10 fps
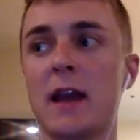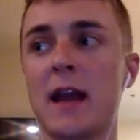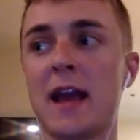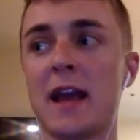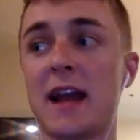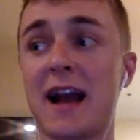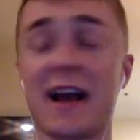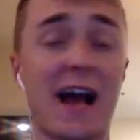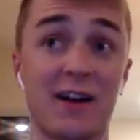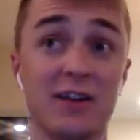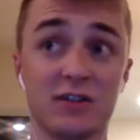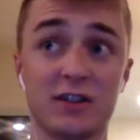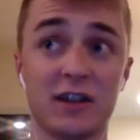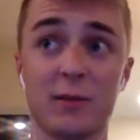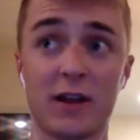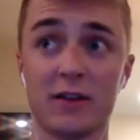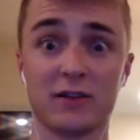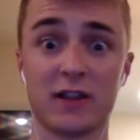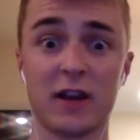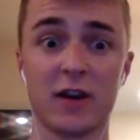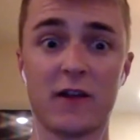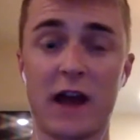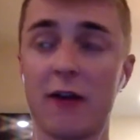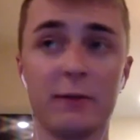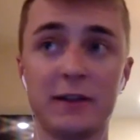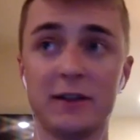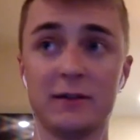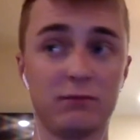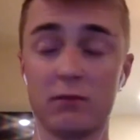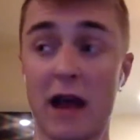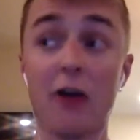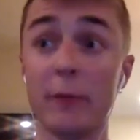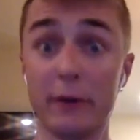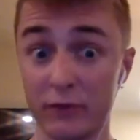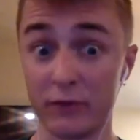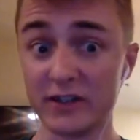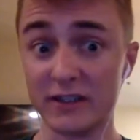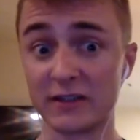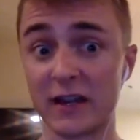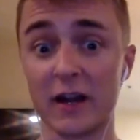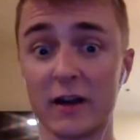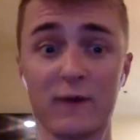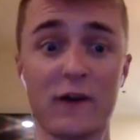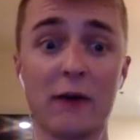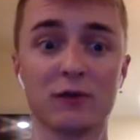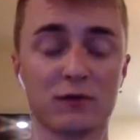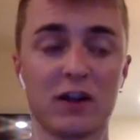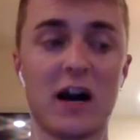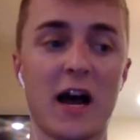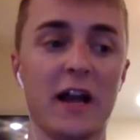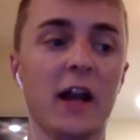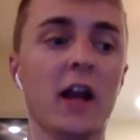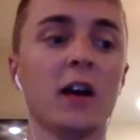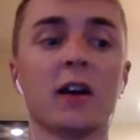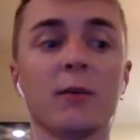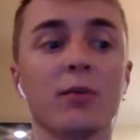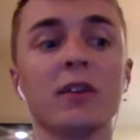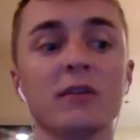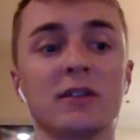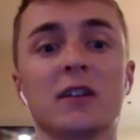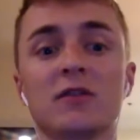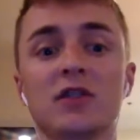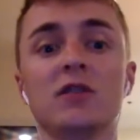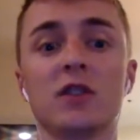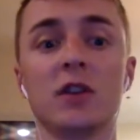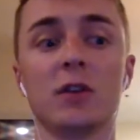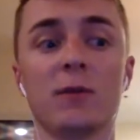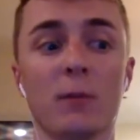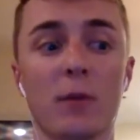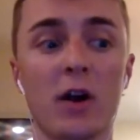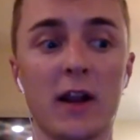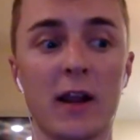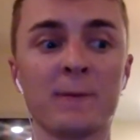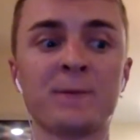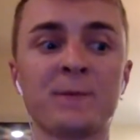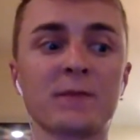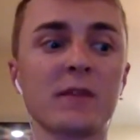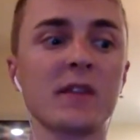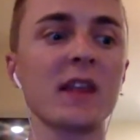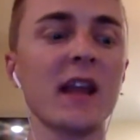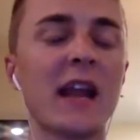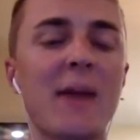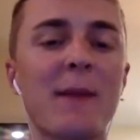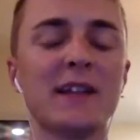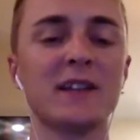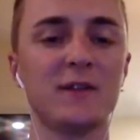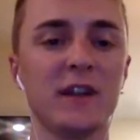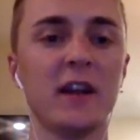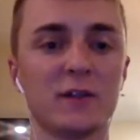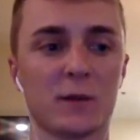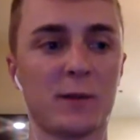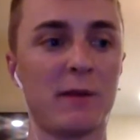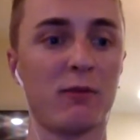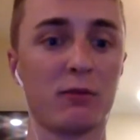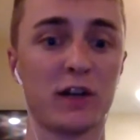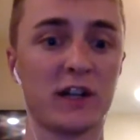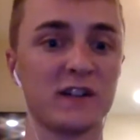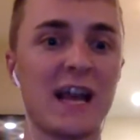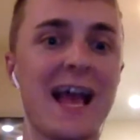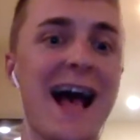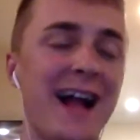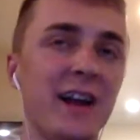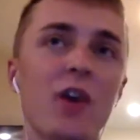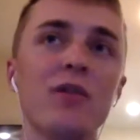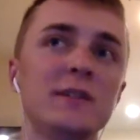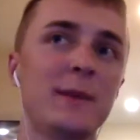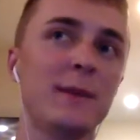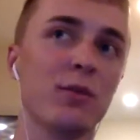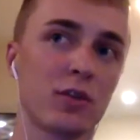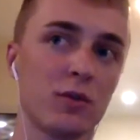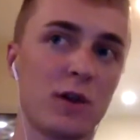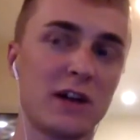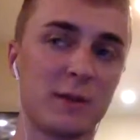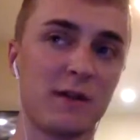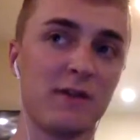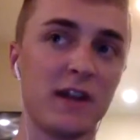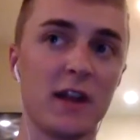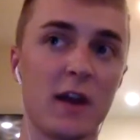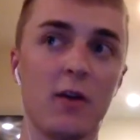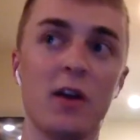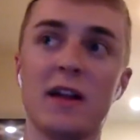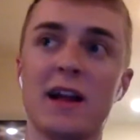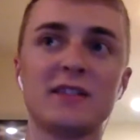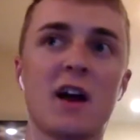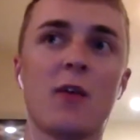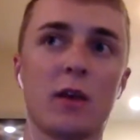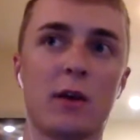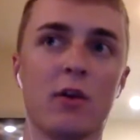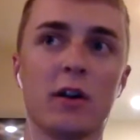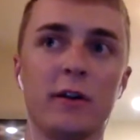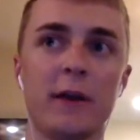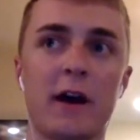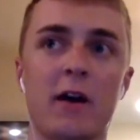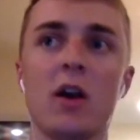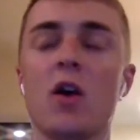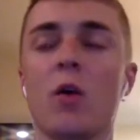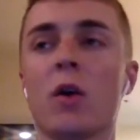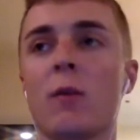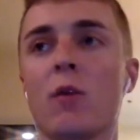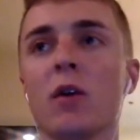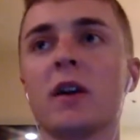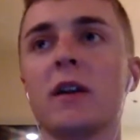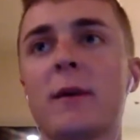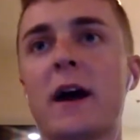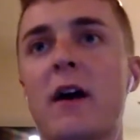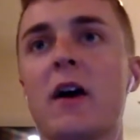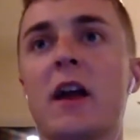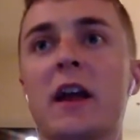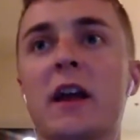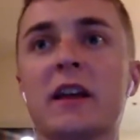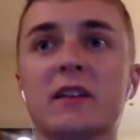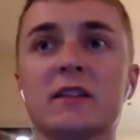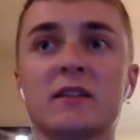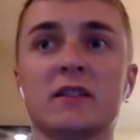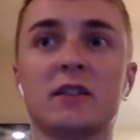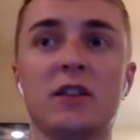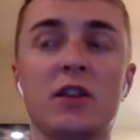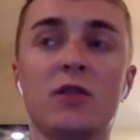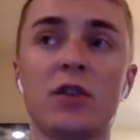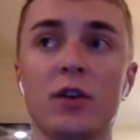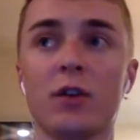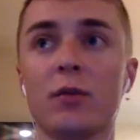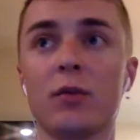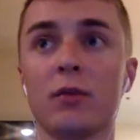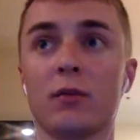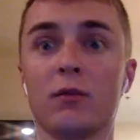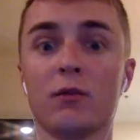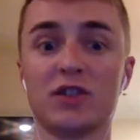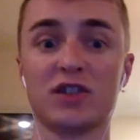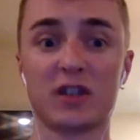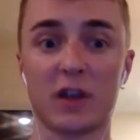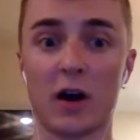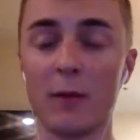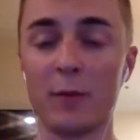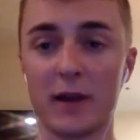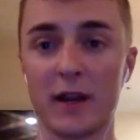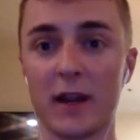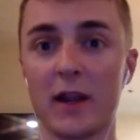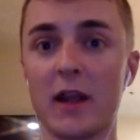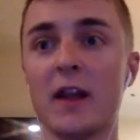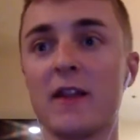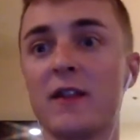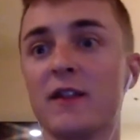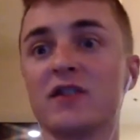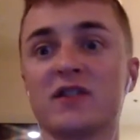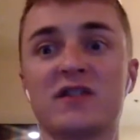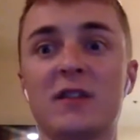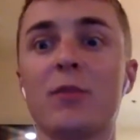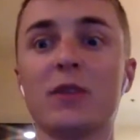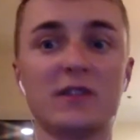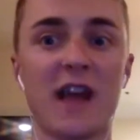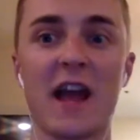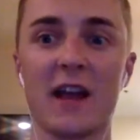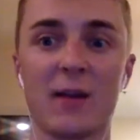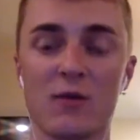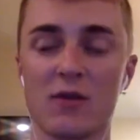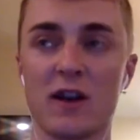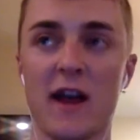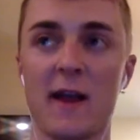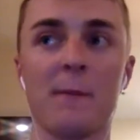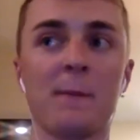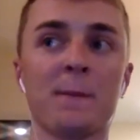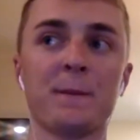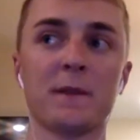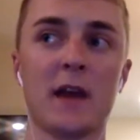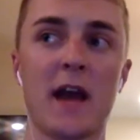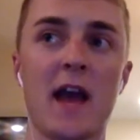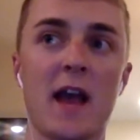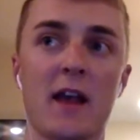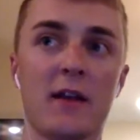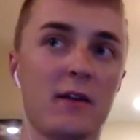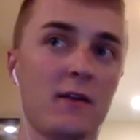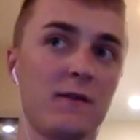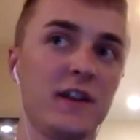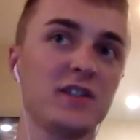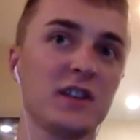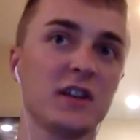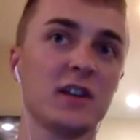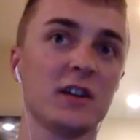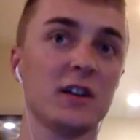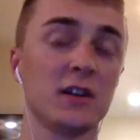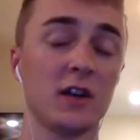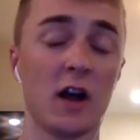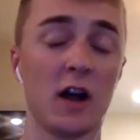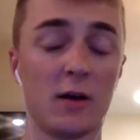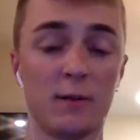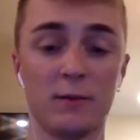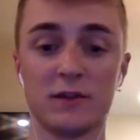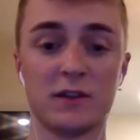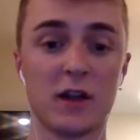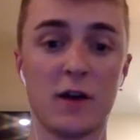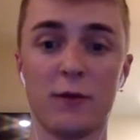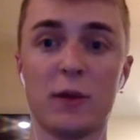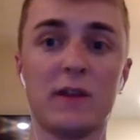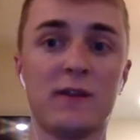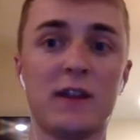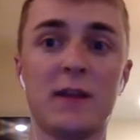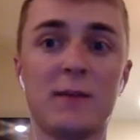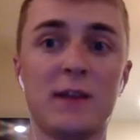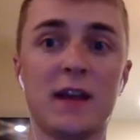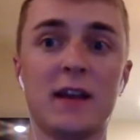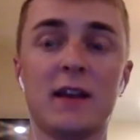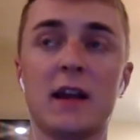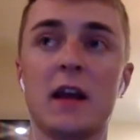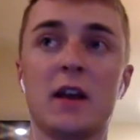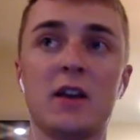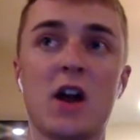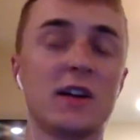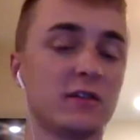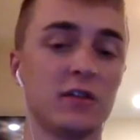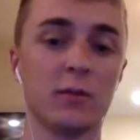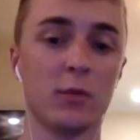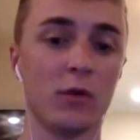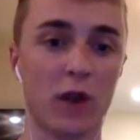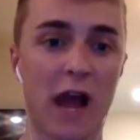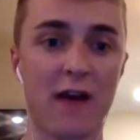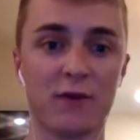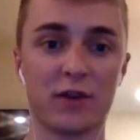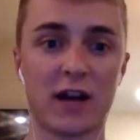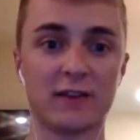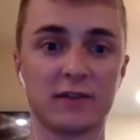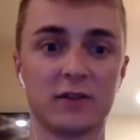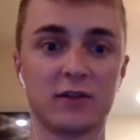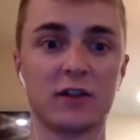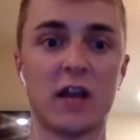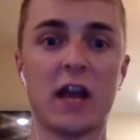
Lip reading: And I understand why they're scared of it. I would be really scared if I was relying completely on YouTube for money and I made these videos for people because I know these people are going to watch my video. That's not what I'm worried about. What I'm worried about is YouTube, which is a company, just simply saying one day, hey, fishing stuff, we've deemed it not suitable for advertisers,